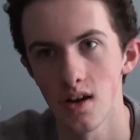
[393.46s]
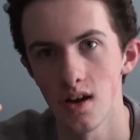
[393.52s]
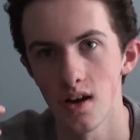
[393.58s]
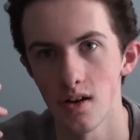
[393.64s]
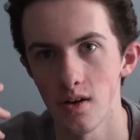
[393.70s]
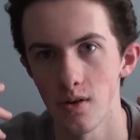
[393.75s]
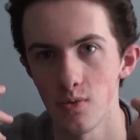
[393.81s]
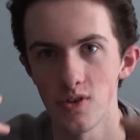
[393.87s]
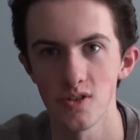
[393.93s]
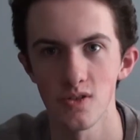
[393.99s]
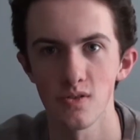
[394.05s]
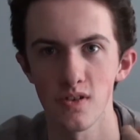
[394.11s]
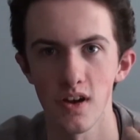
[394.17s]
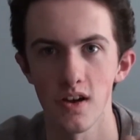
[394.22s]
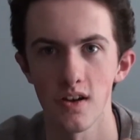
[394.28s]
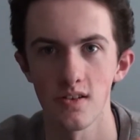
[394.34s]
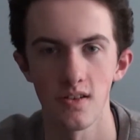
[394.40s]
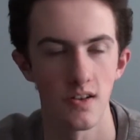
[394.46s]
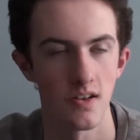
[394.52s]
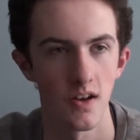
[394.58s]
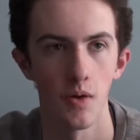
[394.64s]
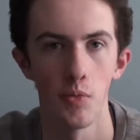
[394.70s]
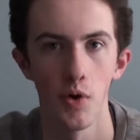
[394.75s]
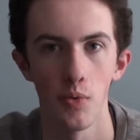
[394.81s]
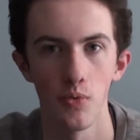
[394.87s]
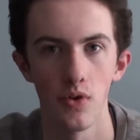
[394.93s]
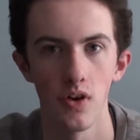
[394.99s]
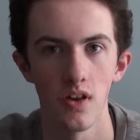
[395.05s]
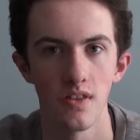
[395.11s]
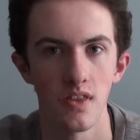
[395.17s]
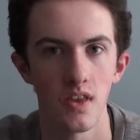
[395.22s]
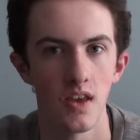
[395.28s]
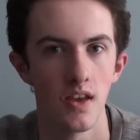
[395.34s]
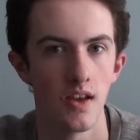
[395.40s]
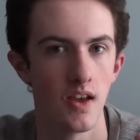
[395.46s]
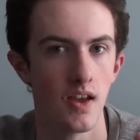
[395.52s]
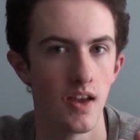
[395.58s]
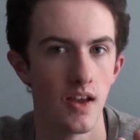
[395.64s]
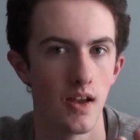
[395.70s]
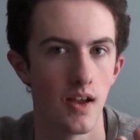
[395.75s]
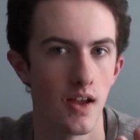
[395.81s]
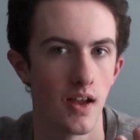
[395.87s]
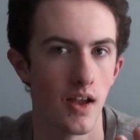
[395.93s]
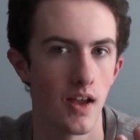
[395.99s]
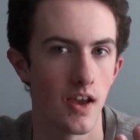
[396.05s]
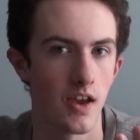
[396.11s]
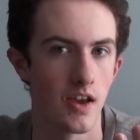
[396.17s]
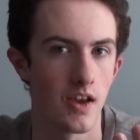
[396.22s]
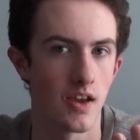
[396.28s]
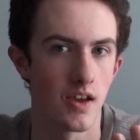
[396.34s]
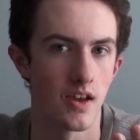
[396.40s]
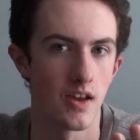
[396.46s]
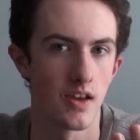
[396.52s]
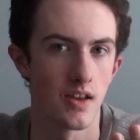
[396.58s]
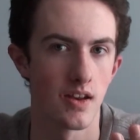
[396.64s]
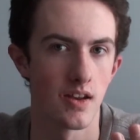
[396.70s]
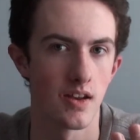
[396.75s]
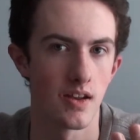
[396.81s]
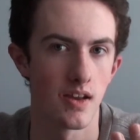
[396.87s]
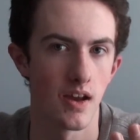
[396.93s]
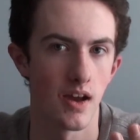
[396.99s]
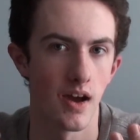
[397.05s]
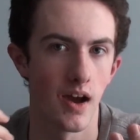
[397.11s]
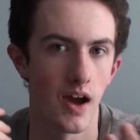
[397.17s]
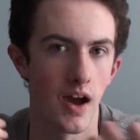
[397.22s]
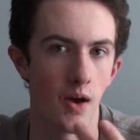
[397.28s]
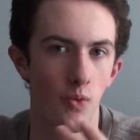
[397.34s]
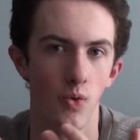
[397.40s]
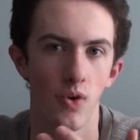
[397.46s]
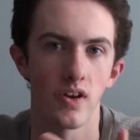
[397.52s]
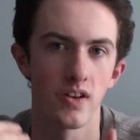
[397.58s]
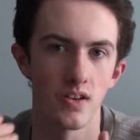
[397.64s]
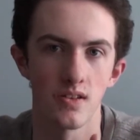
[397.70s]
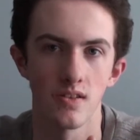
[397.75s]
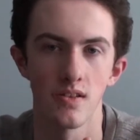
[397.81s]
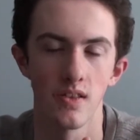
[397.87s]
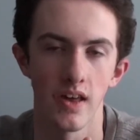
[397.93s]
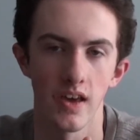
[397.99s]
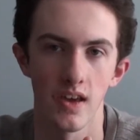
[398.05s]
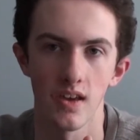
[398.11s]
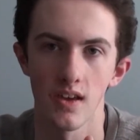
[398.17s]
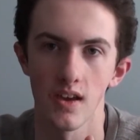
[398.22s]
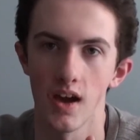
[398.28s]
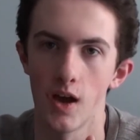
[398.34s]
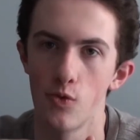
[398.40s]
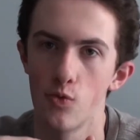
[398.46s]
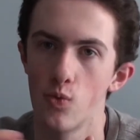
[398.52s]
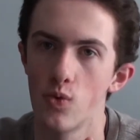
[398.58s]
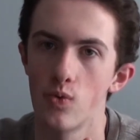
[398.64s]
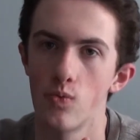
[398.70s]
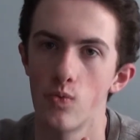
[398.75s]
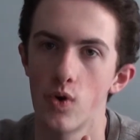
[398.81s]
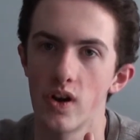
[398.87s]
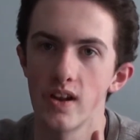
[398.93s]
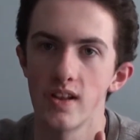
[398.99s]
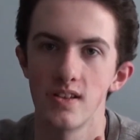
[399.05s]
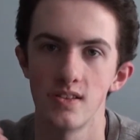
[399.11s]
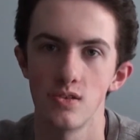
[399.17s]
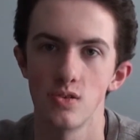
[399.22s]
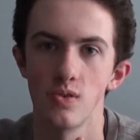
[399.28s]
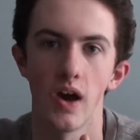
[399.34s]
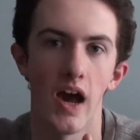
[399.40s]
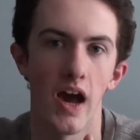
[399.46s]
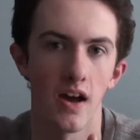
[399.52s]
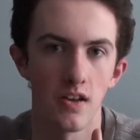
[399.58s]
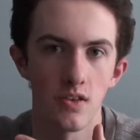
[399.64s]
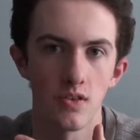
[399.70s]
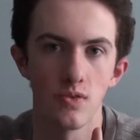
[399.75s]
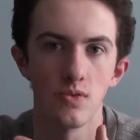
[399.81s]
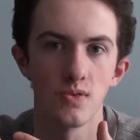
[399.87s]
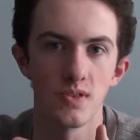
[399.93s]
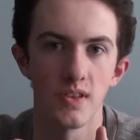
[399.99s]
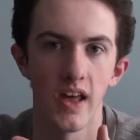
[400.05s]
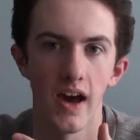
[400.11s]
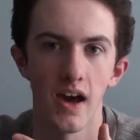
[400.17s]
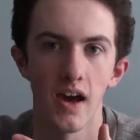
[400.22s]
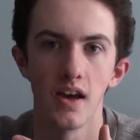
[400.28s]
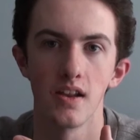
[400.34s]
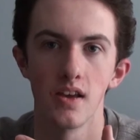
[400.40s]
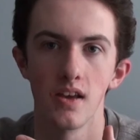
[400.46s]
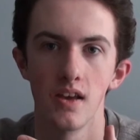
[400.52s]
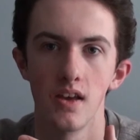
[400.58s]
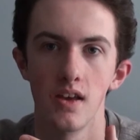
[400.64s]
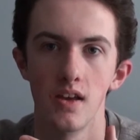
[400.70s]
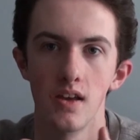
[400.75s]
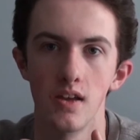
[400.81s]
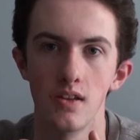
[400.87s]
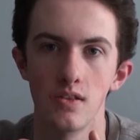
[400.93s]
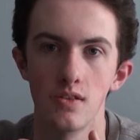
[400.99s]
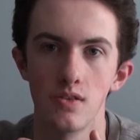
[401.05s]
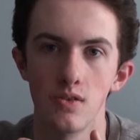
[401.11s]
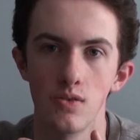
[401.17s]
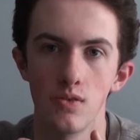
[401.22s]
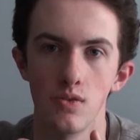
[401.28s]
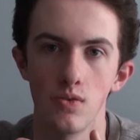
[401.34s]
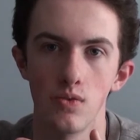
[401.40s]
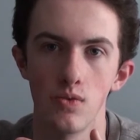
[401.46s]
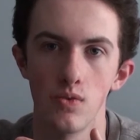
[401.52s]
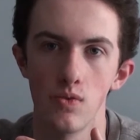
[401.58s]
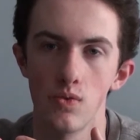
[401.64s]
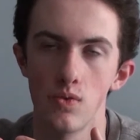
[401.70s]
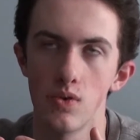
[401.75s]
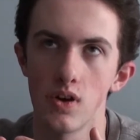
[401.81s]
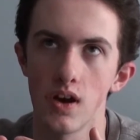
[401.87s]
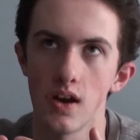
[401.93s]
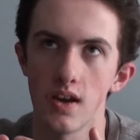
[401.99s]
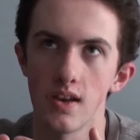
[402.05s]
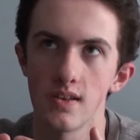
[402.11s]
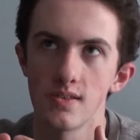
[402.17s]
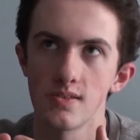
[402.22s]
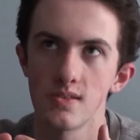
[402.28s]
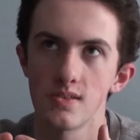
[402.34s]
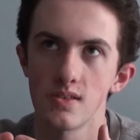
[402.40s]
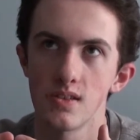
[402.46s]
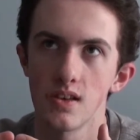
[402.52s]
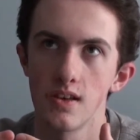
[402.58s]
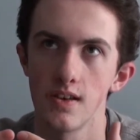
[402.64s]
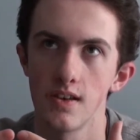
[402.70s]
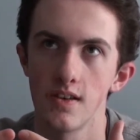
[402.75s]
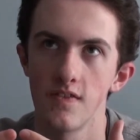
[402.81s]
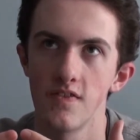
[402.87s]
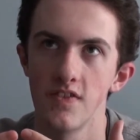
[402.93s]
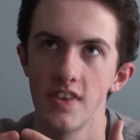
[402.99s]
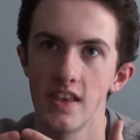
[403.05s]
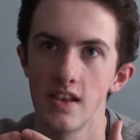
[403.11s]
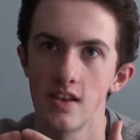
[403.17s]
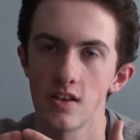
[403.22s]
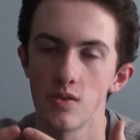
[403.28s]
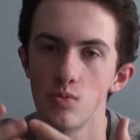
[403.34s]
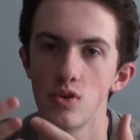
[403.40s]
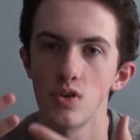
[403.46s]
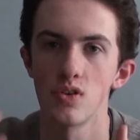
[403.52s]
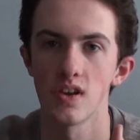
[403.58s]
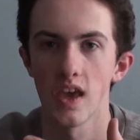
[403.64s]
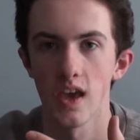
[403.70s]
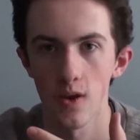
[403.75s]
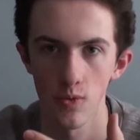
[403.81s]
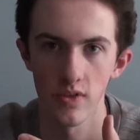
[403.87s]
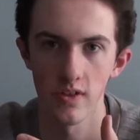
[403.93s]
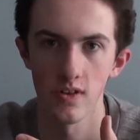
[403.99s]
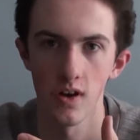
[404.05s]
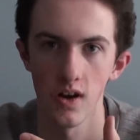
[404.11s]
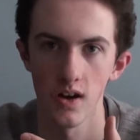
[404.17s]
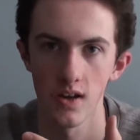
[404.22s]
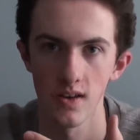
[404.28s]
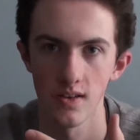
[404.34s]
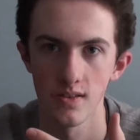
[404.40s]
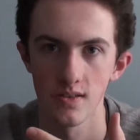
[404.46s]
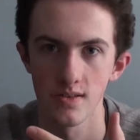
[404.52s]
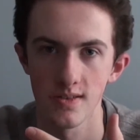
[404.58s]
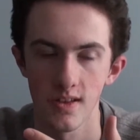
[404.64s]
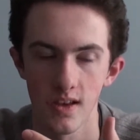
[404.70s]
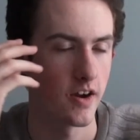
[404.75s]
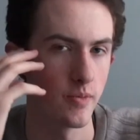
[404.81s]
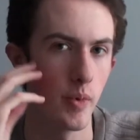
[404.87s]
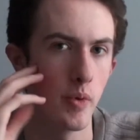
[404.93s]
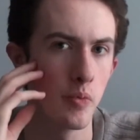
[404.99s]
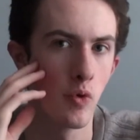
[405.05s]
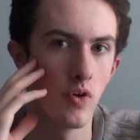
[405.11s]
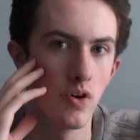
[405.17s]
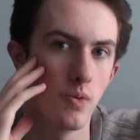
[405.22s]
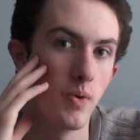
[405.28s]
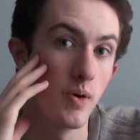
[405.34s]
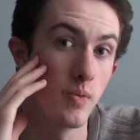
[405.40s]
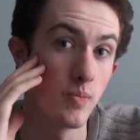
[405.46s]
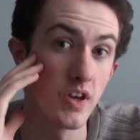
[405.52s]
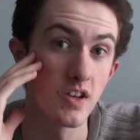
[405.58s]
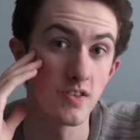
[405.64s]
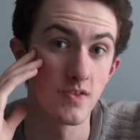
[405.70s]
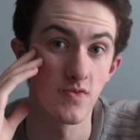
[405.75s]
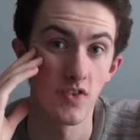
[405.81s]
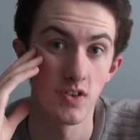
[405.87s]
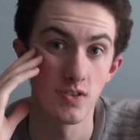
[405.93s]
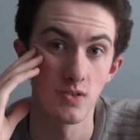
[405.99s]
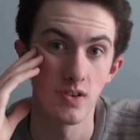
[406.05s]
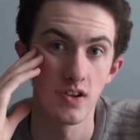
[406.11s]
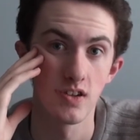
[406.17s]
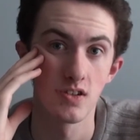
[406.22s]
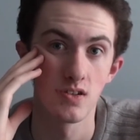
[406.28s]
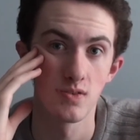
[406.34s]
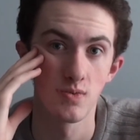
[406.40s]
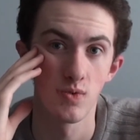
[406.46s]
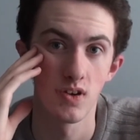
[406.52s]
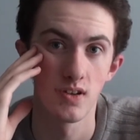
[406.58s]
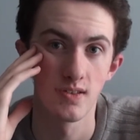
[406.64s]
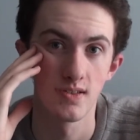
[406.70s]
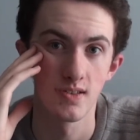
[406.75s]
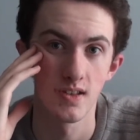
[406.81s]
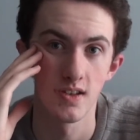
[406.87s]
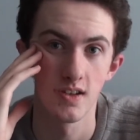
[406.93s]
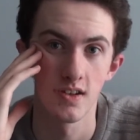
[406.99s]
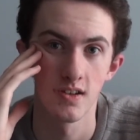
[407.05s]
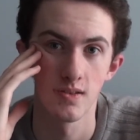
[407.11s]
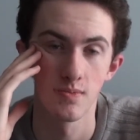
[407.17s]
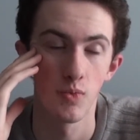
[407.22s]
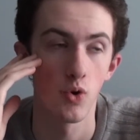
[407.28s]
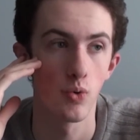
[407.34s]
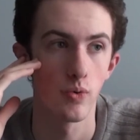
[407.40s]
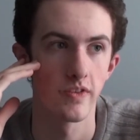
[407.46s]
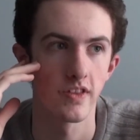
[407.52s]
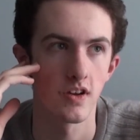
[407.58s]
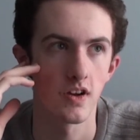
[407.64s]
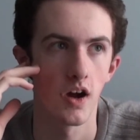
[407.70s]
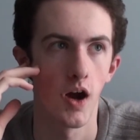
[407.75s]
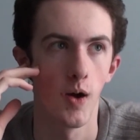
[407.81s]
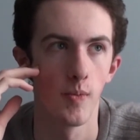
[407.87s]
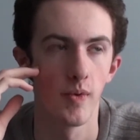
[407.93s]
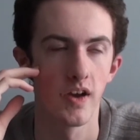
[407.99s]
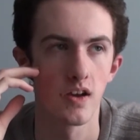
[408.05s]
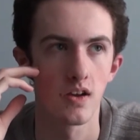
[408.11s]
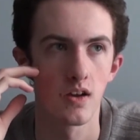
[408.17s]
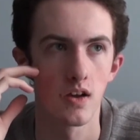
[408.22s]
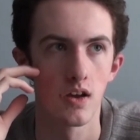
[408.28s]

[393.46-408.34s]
an original character I'd come up with, and I wanted to use that to, I guess, communicate with an audience. I remember one of my biggest frustrations was more with the comic.